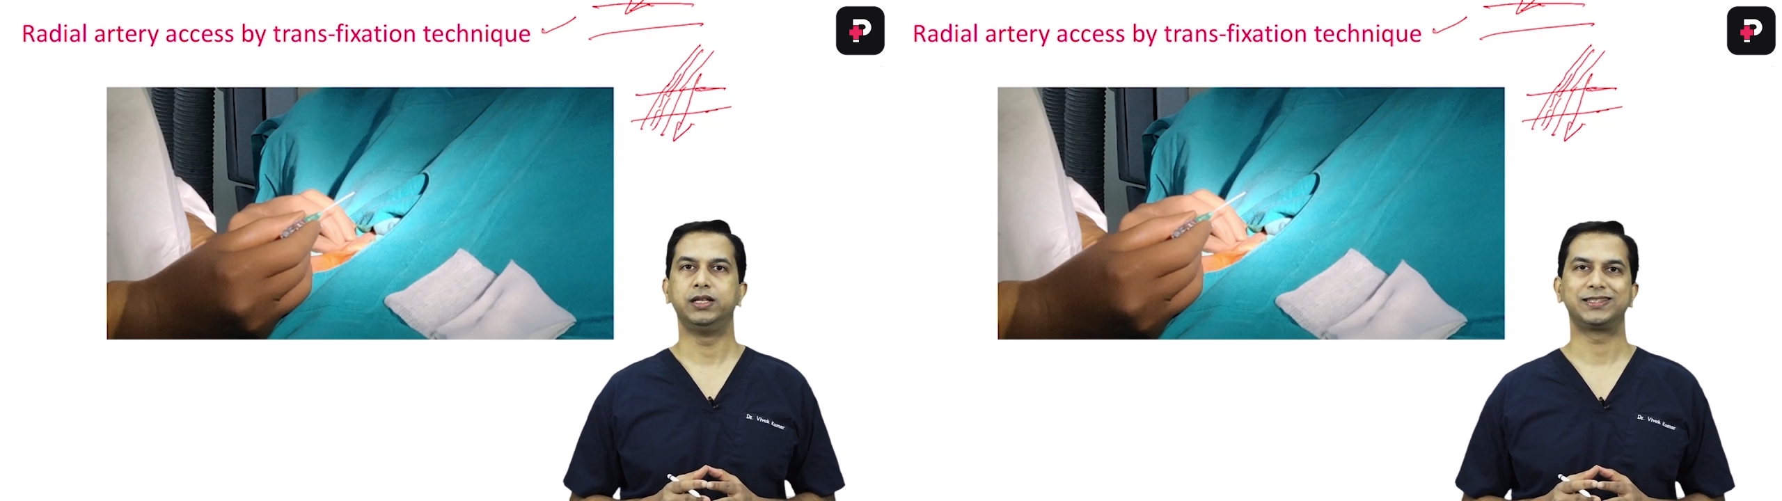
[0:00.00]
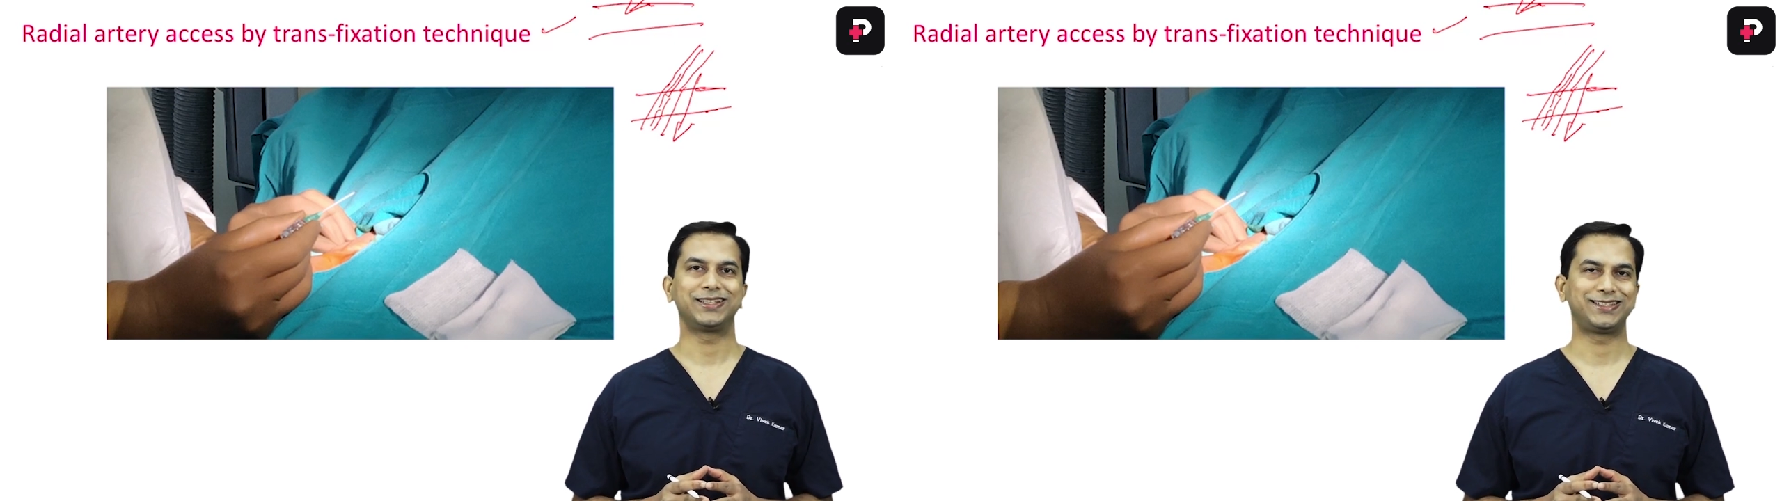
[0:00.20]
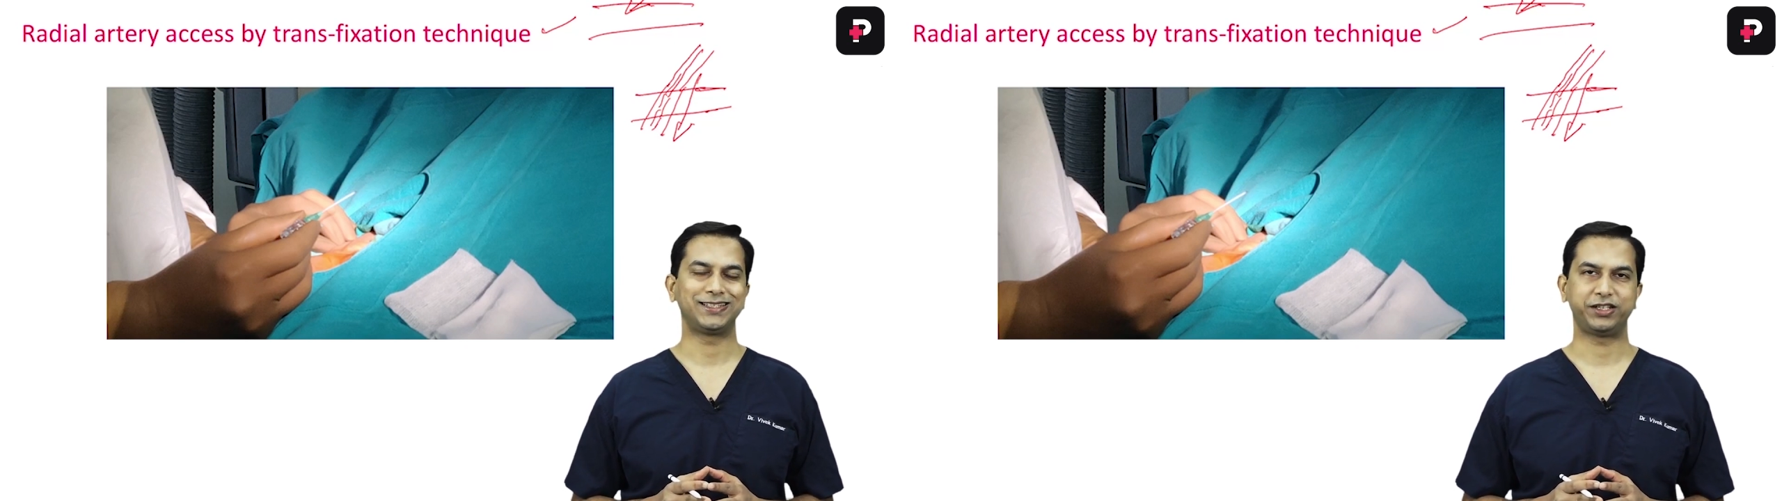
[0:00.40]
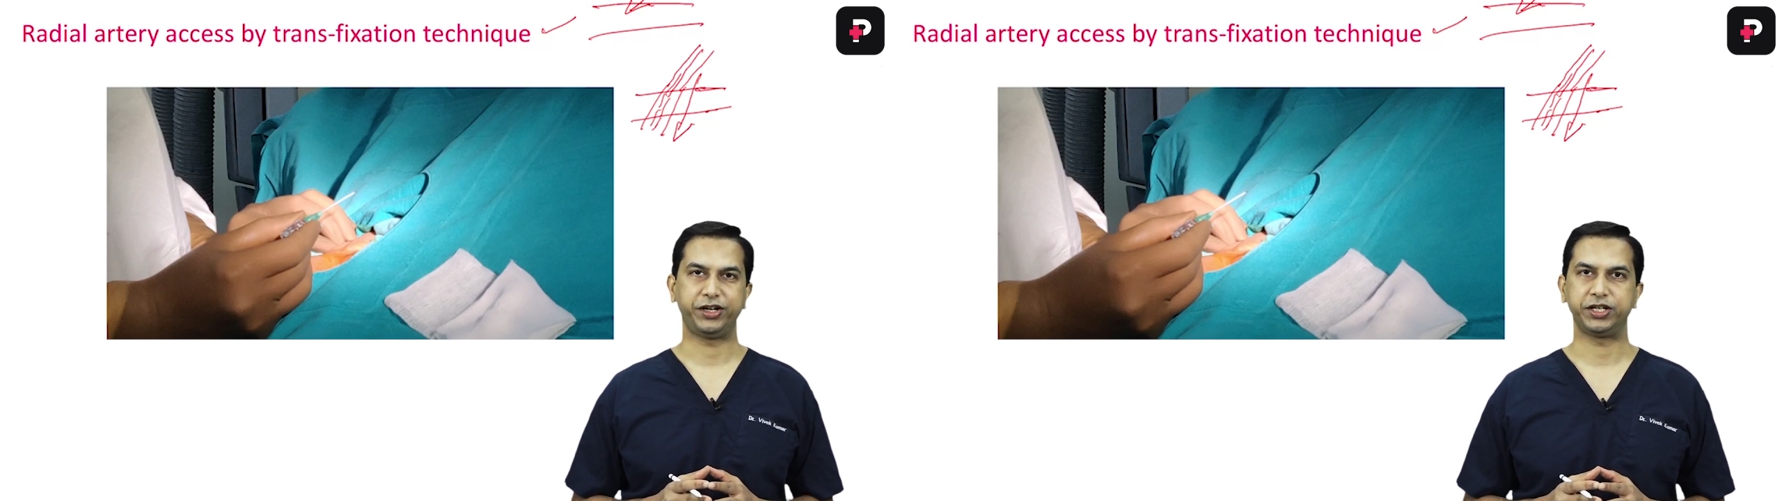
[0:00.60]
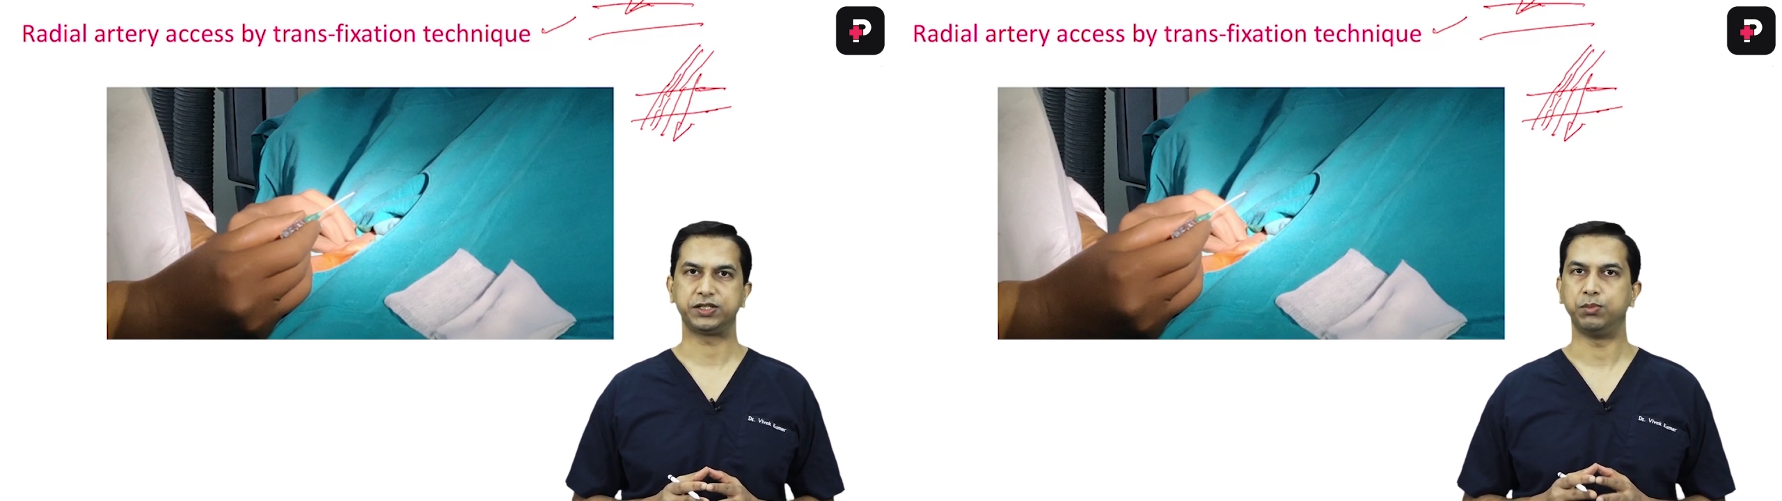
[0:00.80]
the success
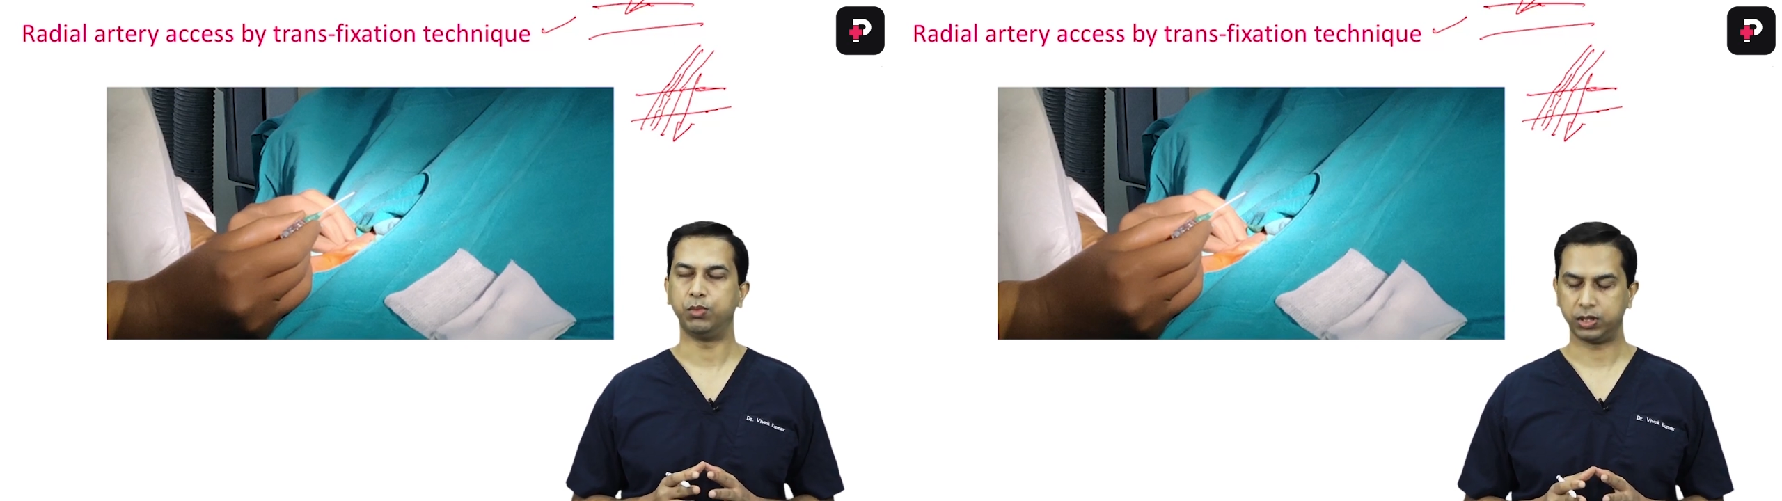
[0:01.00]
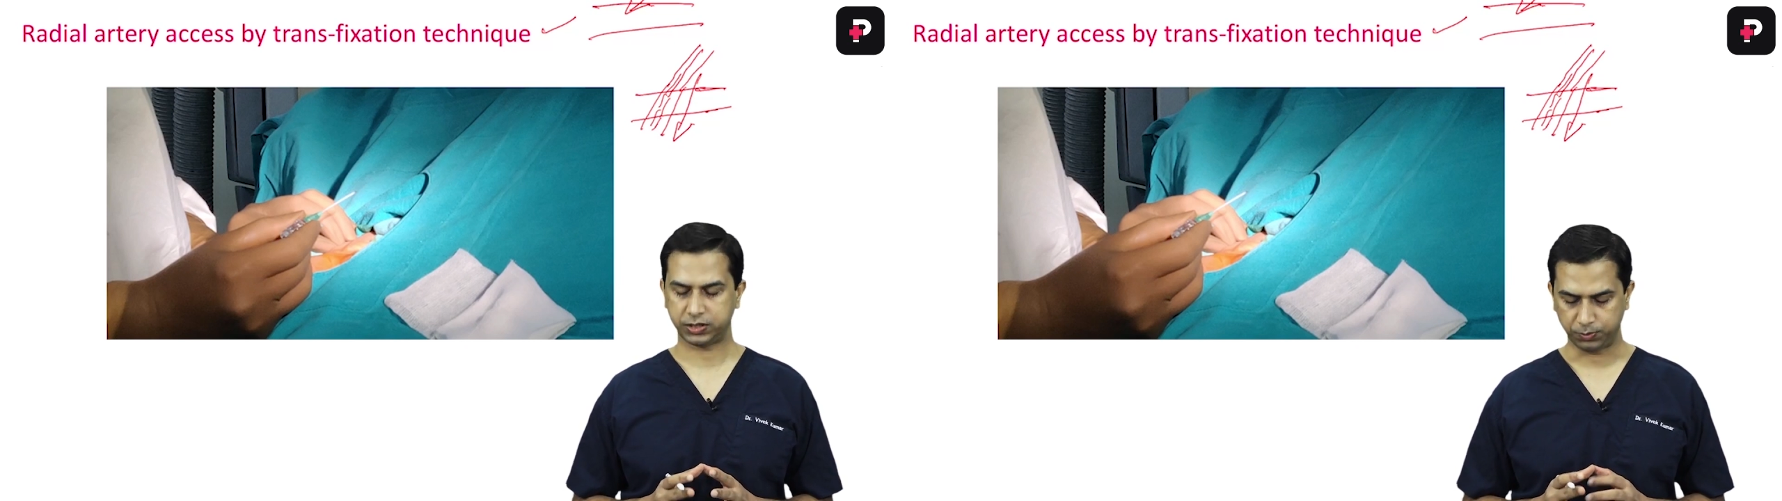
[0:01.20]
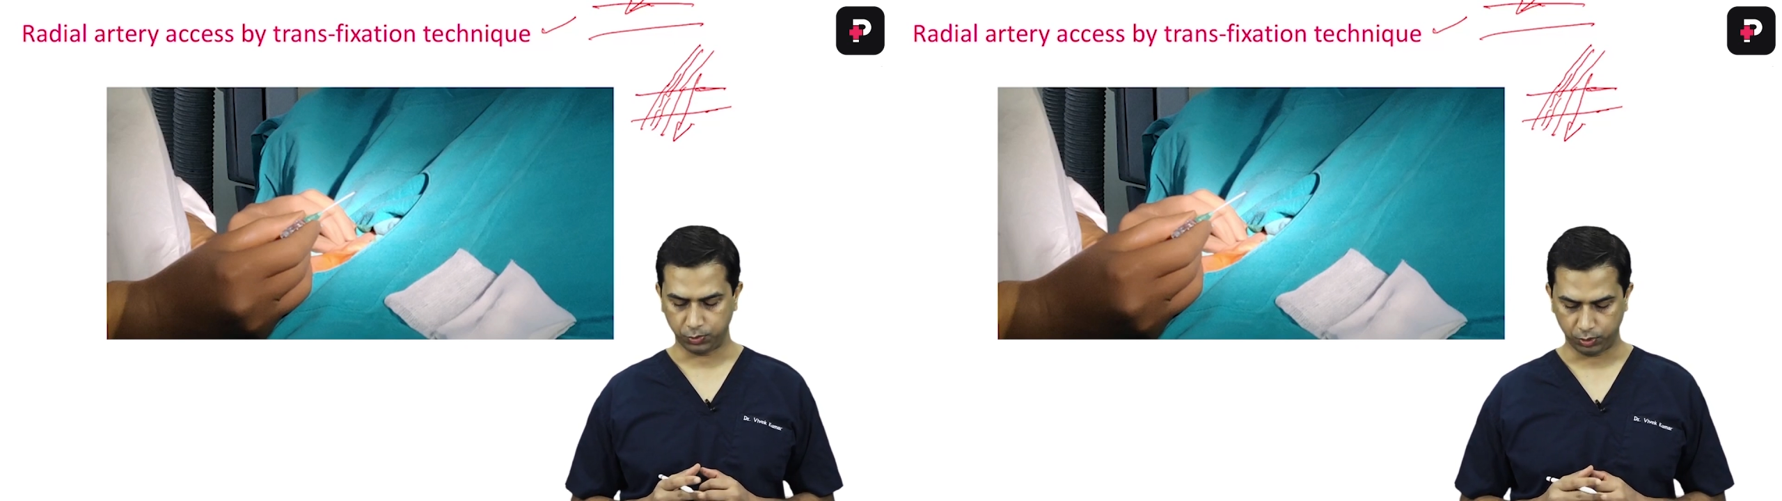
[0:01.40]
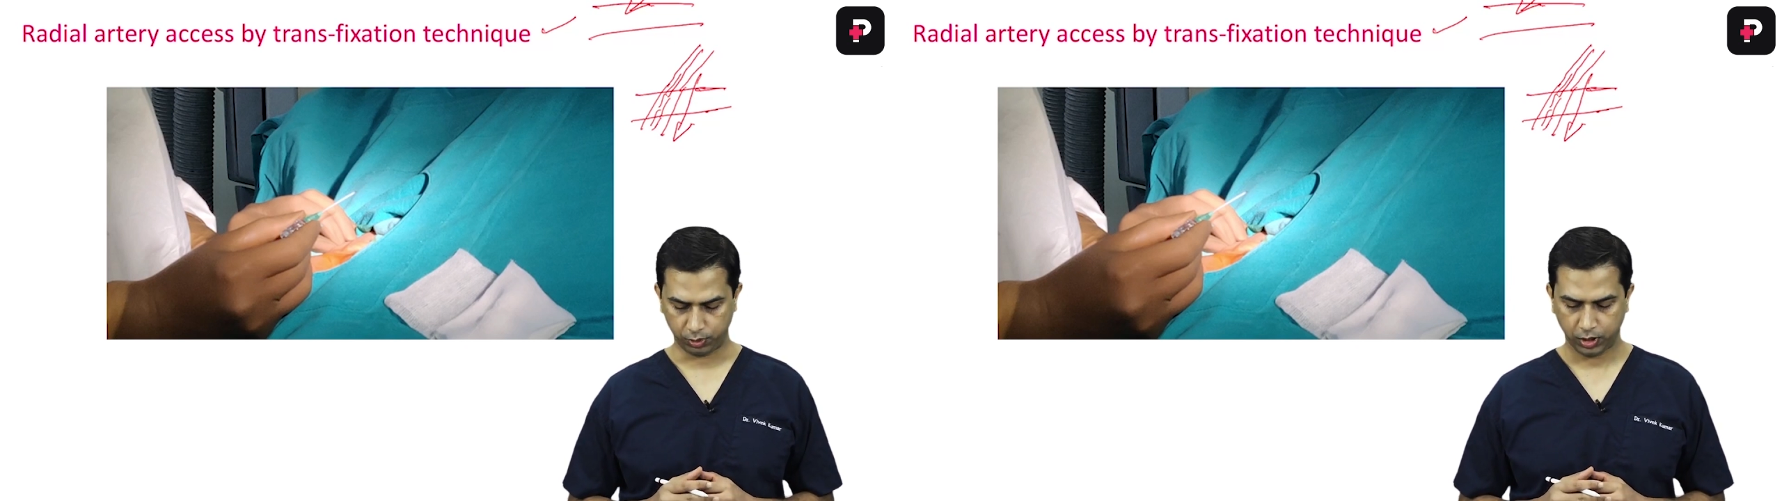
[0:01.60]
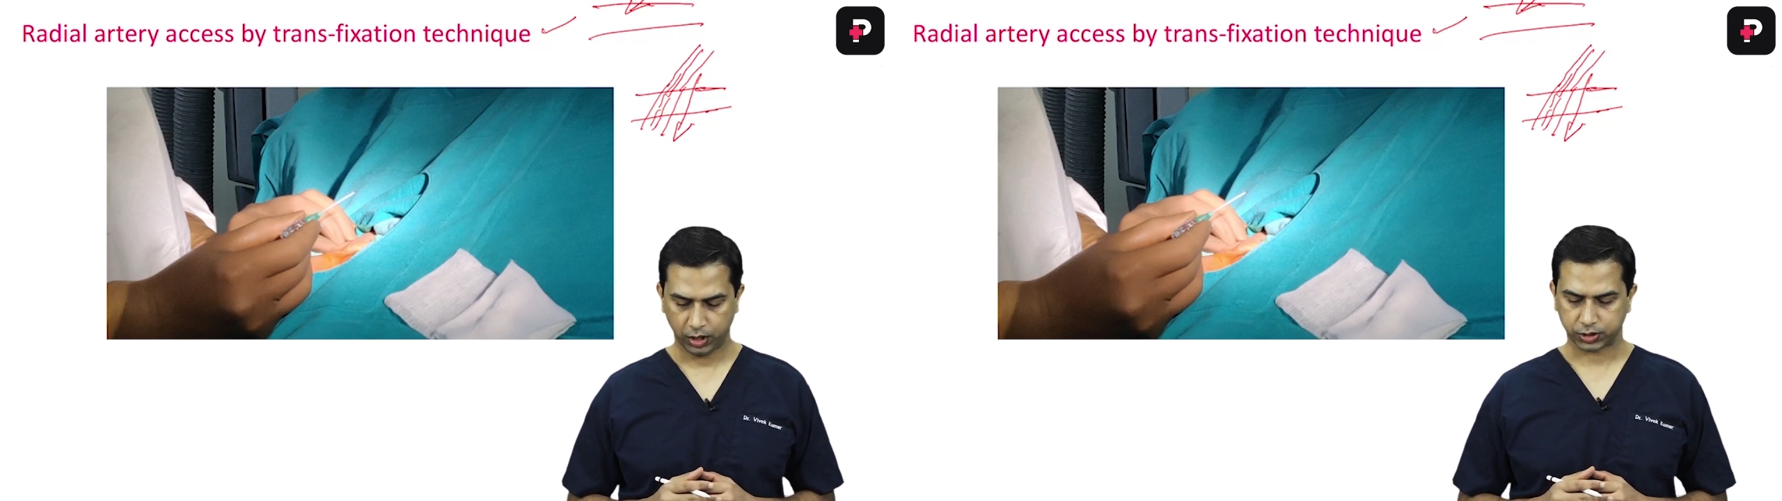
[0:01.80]
rate is much more.